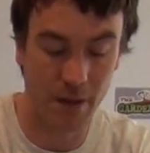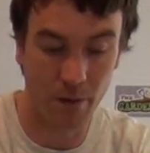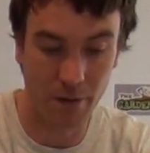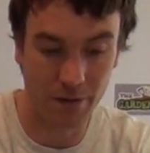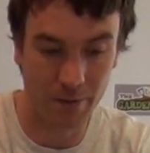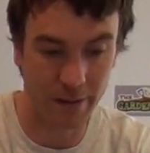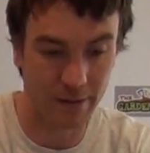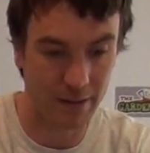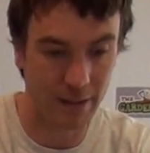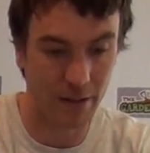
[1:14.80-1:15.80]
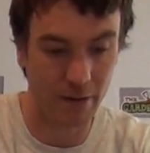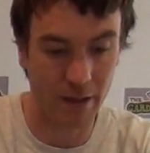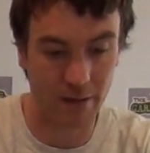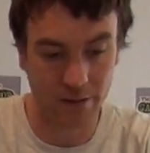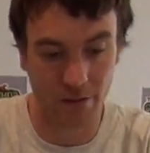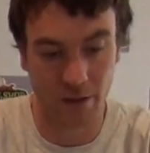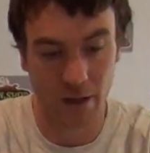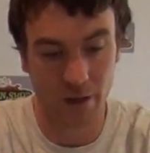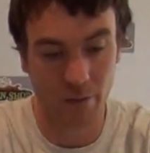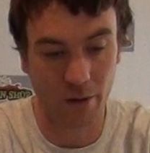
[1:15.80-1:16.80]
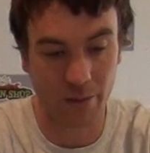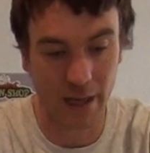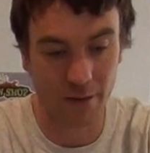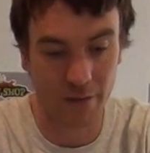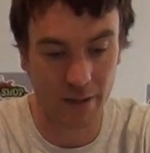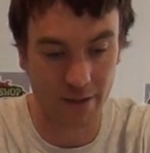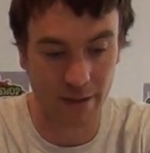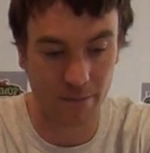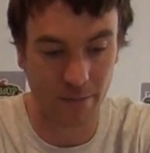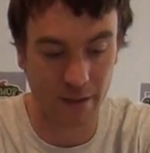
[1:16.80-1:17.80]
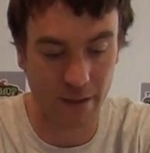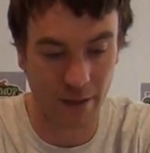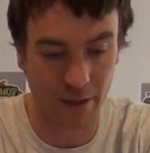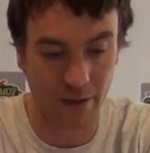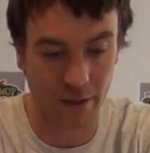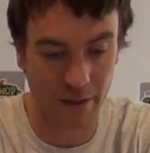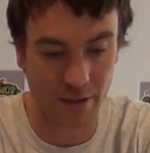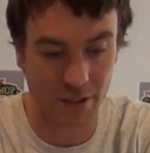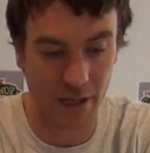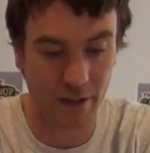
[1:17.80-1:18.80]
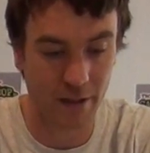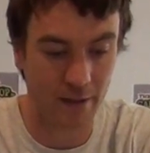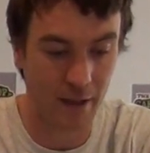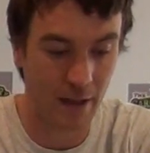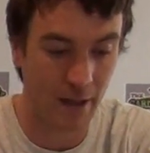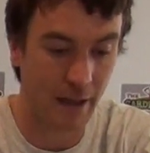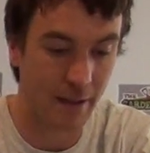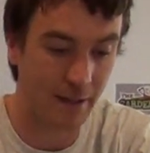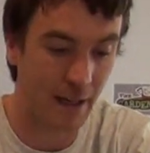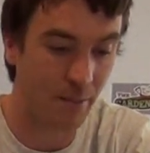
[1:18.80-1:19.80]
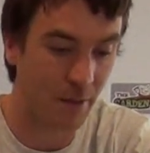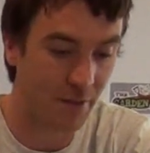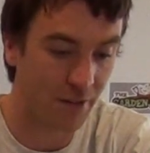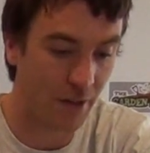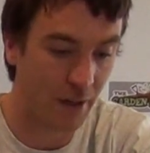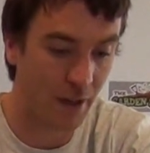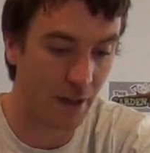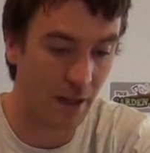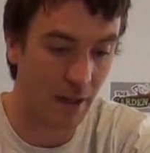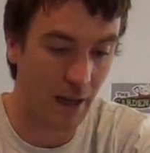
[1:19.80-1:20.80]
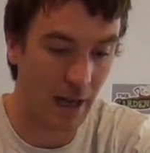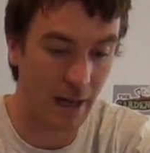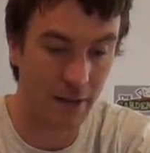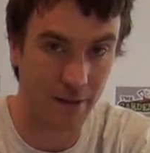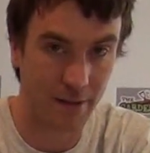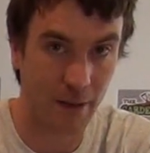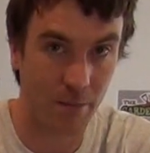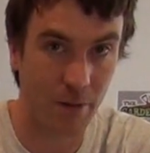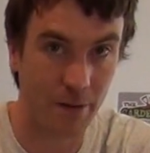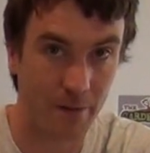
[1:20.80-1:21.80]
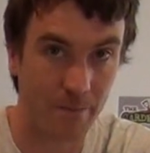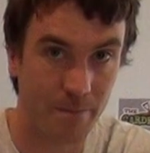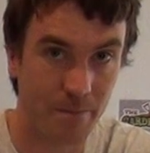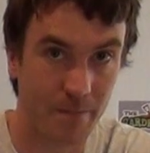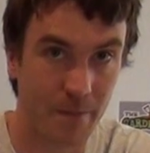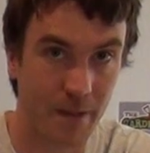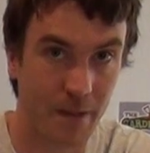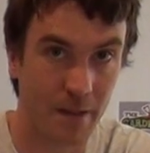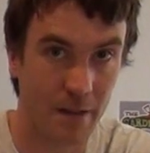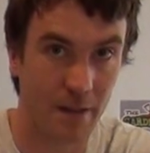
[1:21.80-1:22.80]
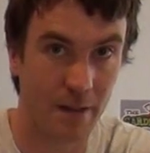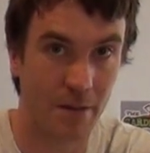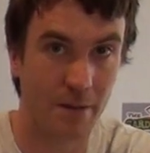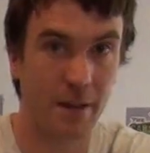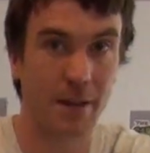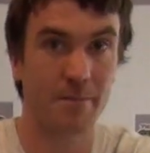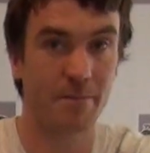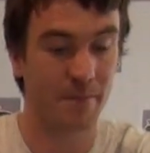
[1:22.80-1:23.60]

water basically. Okay, so what we have in the sample in here in this jar is a sample of soil and tap water. Okay.